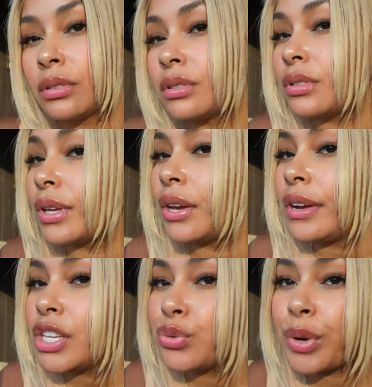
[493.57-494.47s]
So here
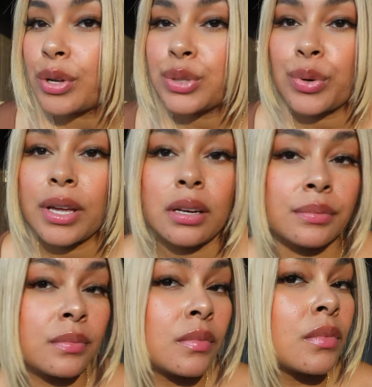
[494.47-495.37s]
is Rosewood
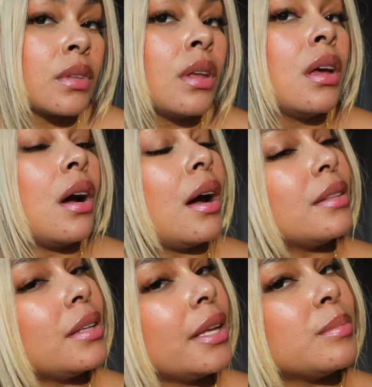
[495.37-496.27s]
on
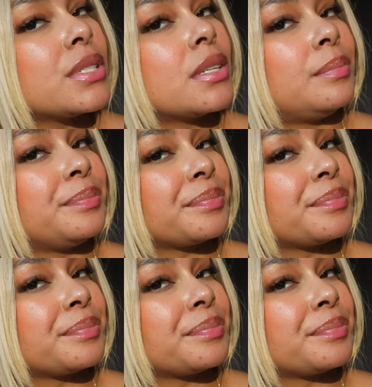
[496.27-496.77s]
the lips.